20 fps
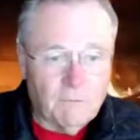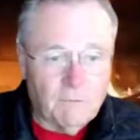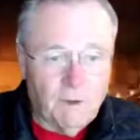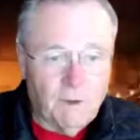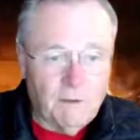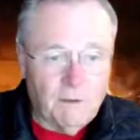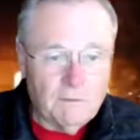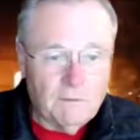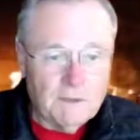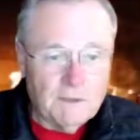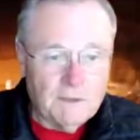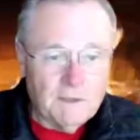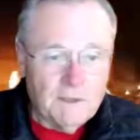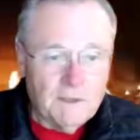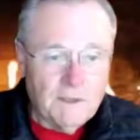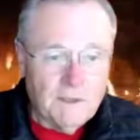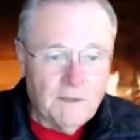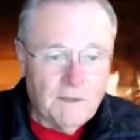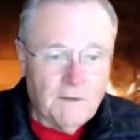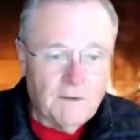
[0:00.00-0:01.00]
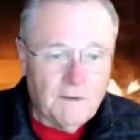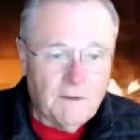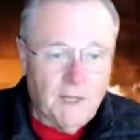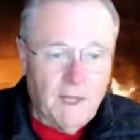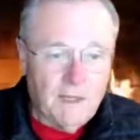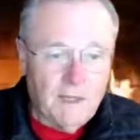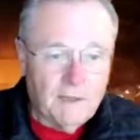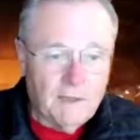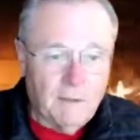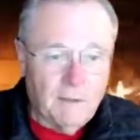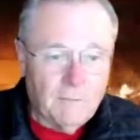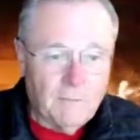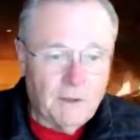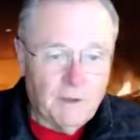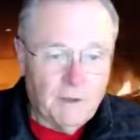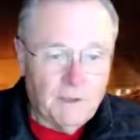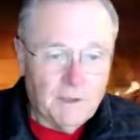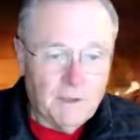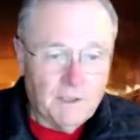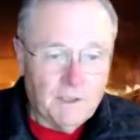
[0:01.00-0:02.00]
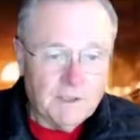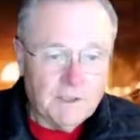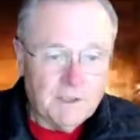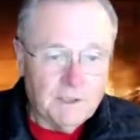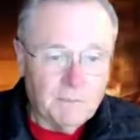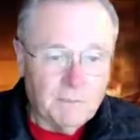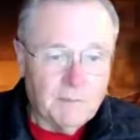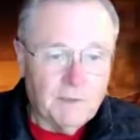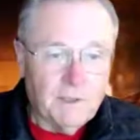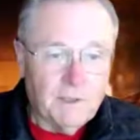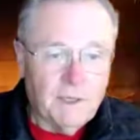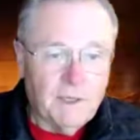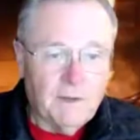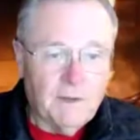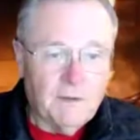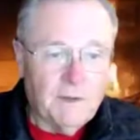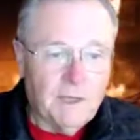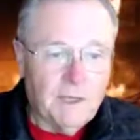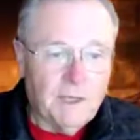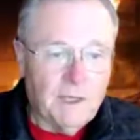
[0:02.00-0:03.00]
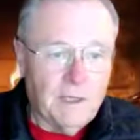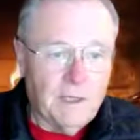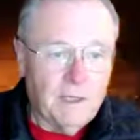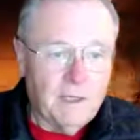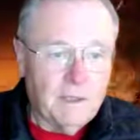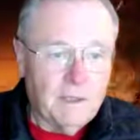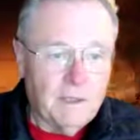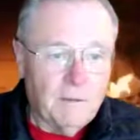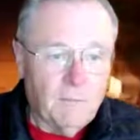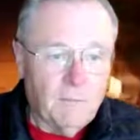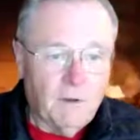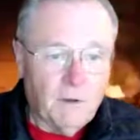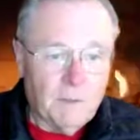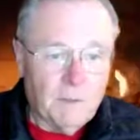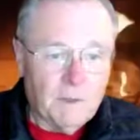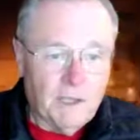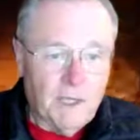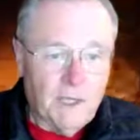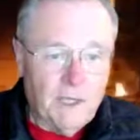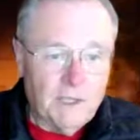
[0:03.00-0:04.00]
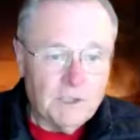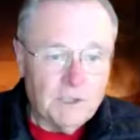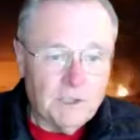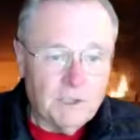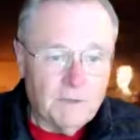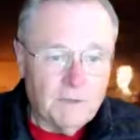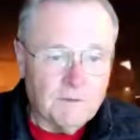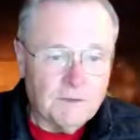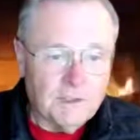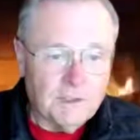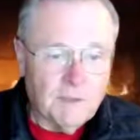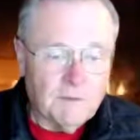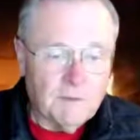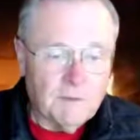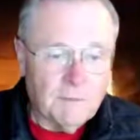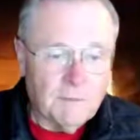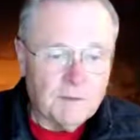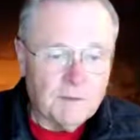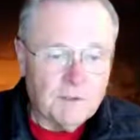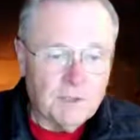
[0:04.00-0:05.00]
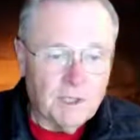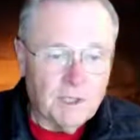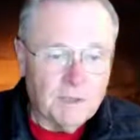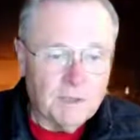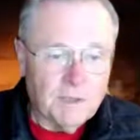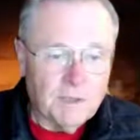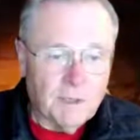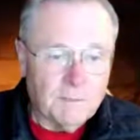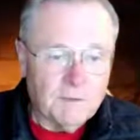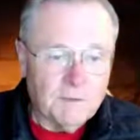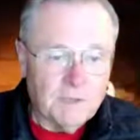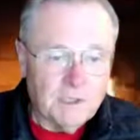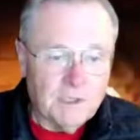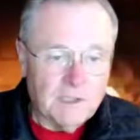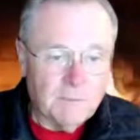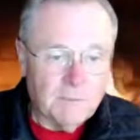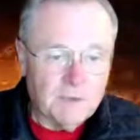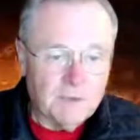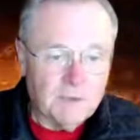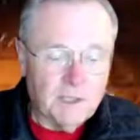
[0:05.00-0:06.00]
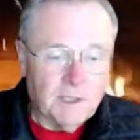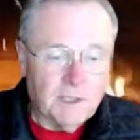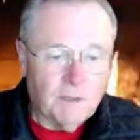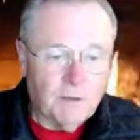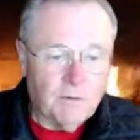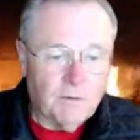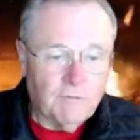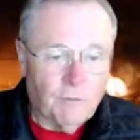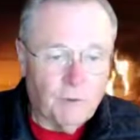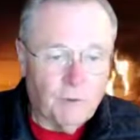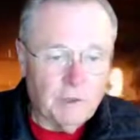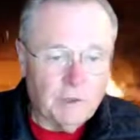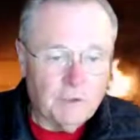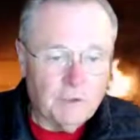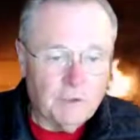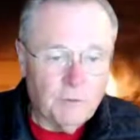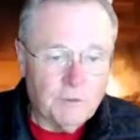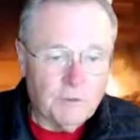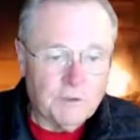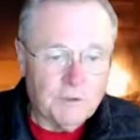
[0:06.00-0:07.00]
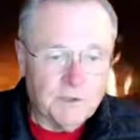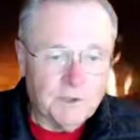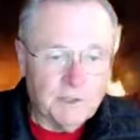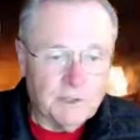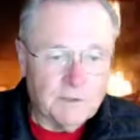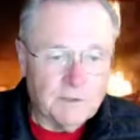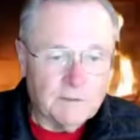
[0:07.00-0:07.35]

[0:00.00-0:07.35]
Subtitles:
Well, that number is simply the multiplication of 70% times 60%, or 42%.